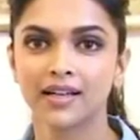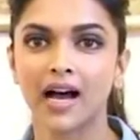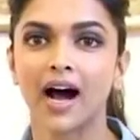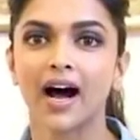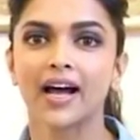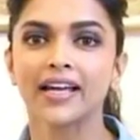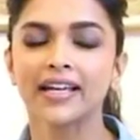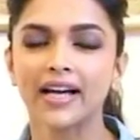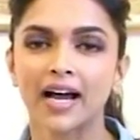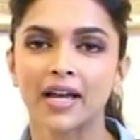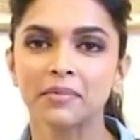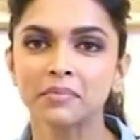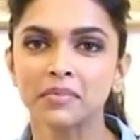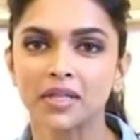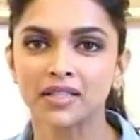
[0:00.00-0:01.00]
Hi,
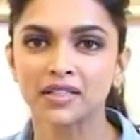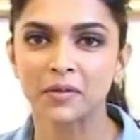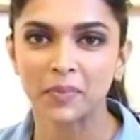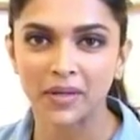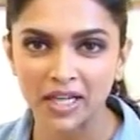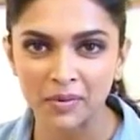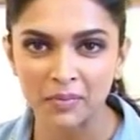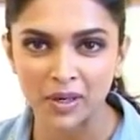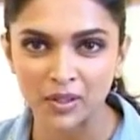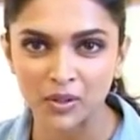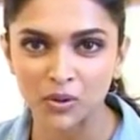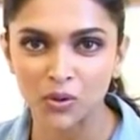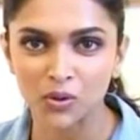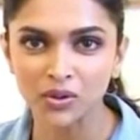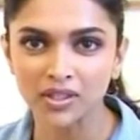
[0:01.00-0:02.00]
I'm Deepika
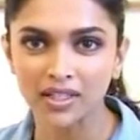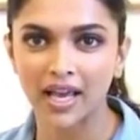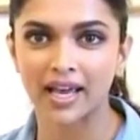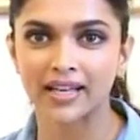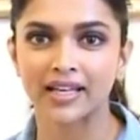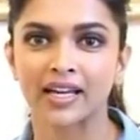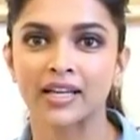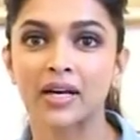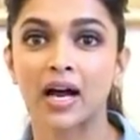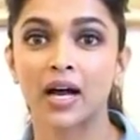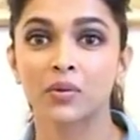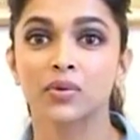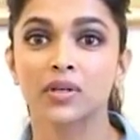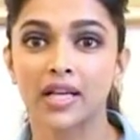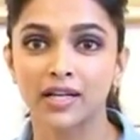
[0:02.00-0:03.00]
Padukone, and I
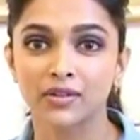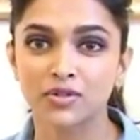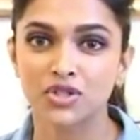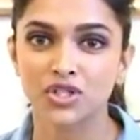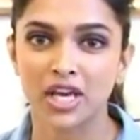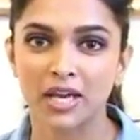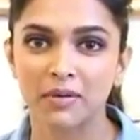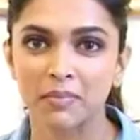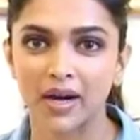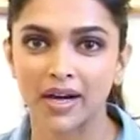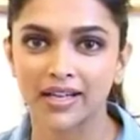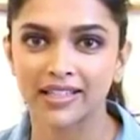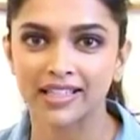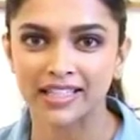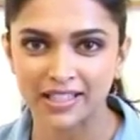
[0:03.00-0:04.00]
would like to share
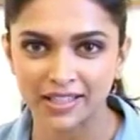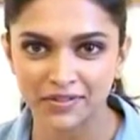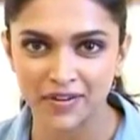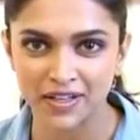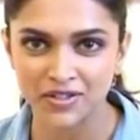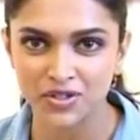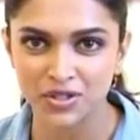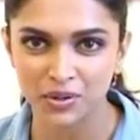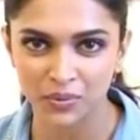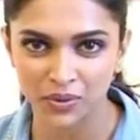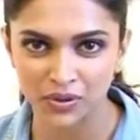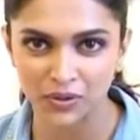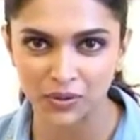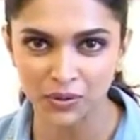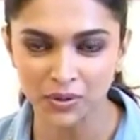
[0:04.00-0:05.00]
my little adventure
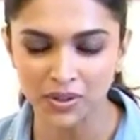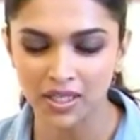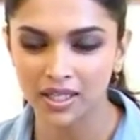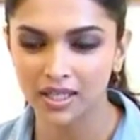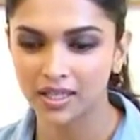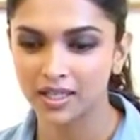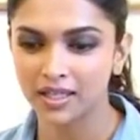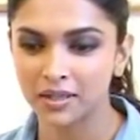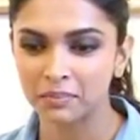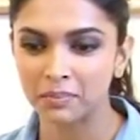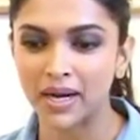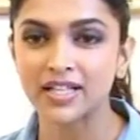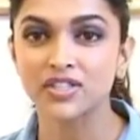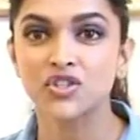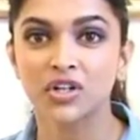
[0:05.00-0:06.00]
with you.
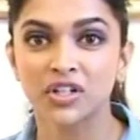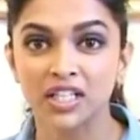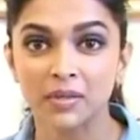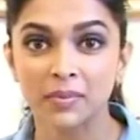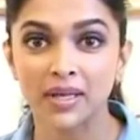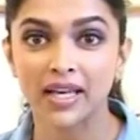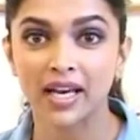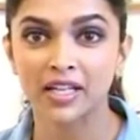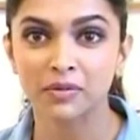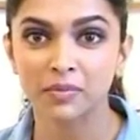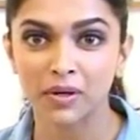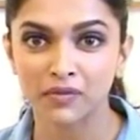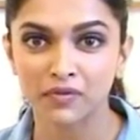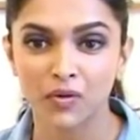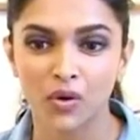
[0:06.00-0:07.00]
My journey began
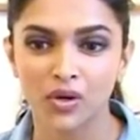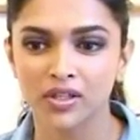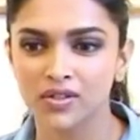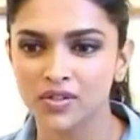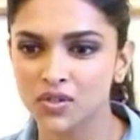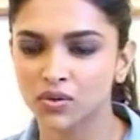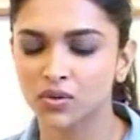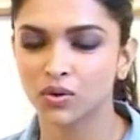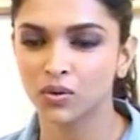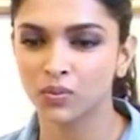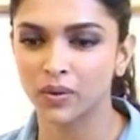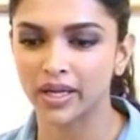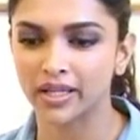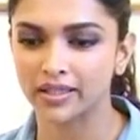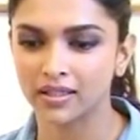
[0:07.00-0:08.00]
about 4 years ago
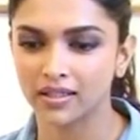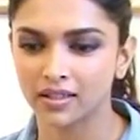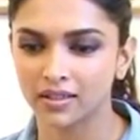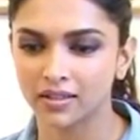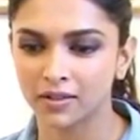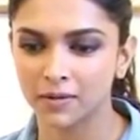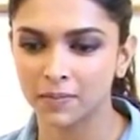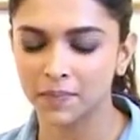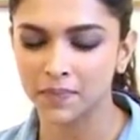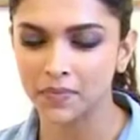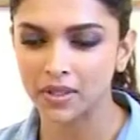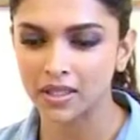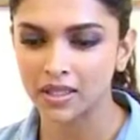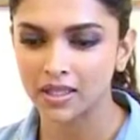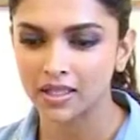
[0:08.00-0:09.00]
when
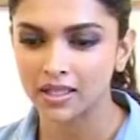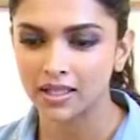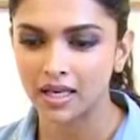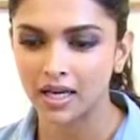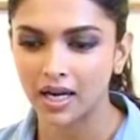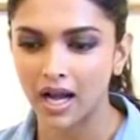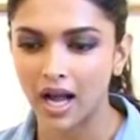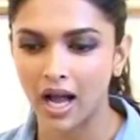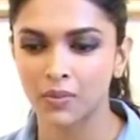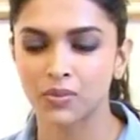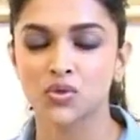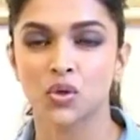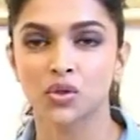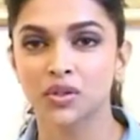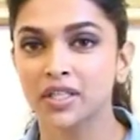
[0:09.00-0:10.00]
I
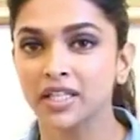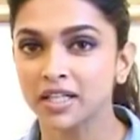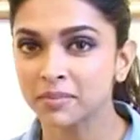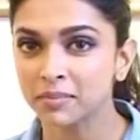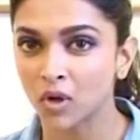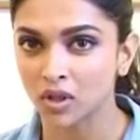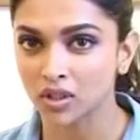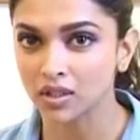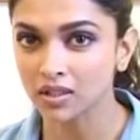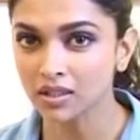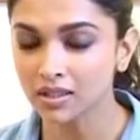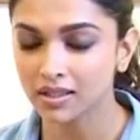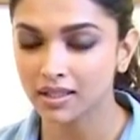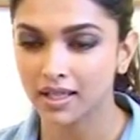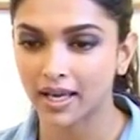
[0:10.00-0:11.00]
was already a model,
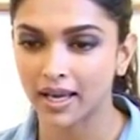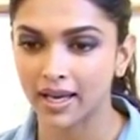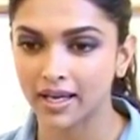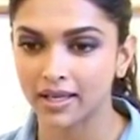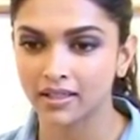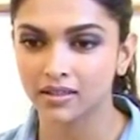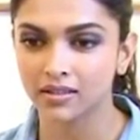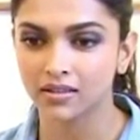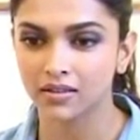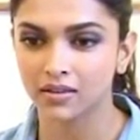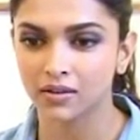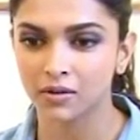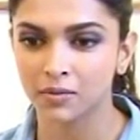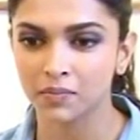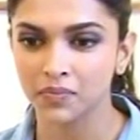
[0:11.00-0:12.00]
and
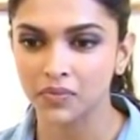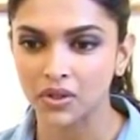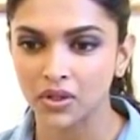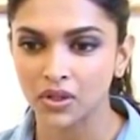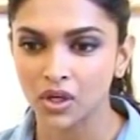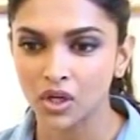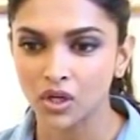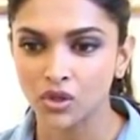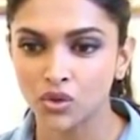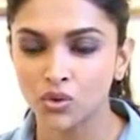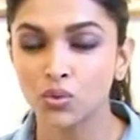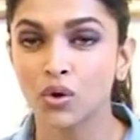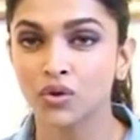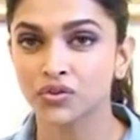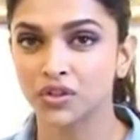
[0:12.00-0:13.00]

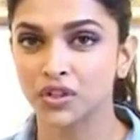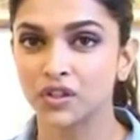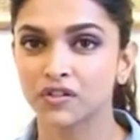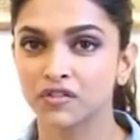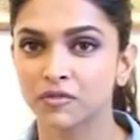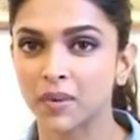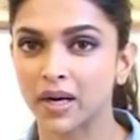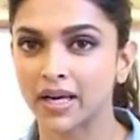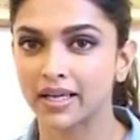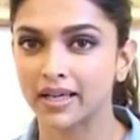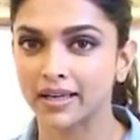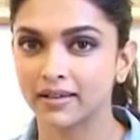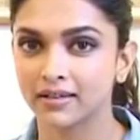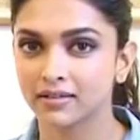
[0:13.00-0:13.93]
two or three of my